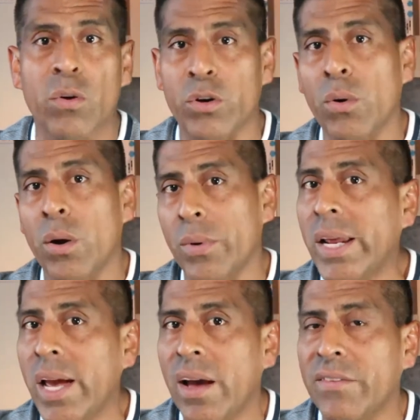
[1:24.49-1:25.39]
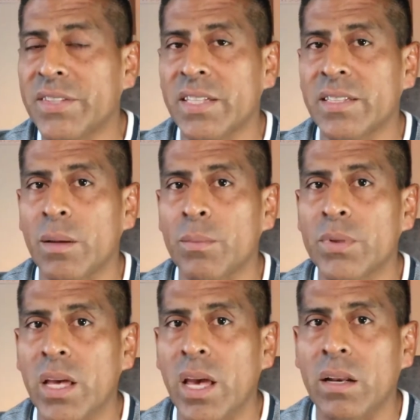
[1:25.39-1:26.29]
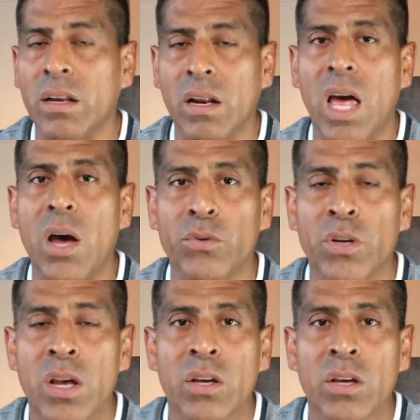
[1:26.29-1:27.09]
or you already have systems in cloud